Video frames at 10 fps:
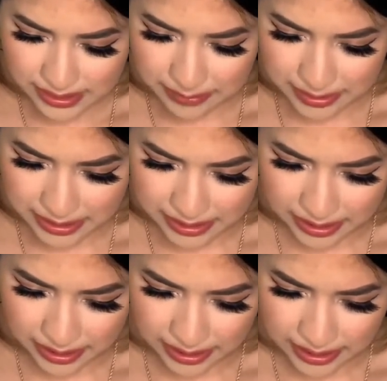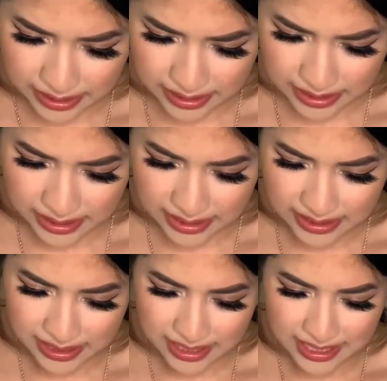Let me see.
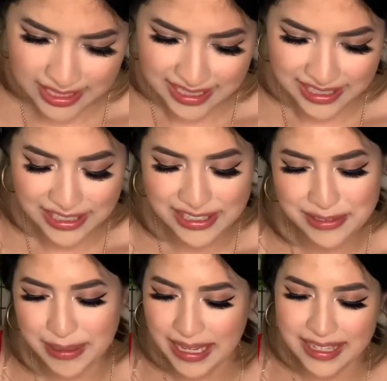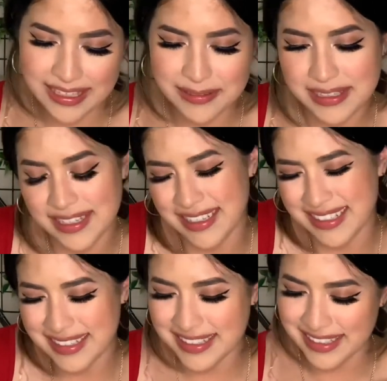Okay, this one's
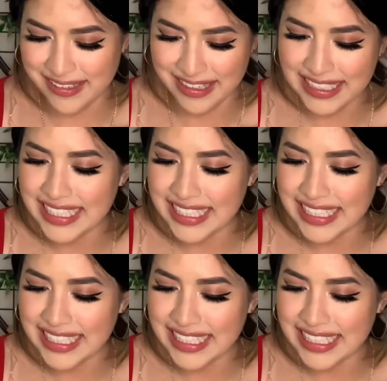alright.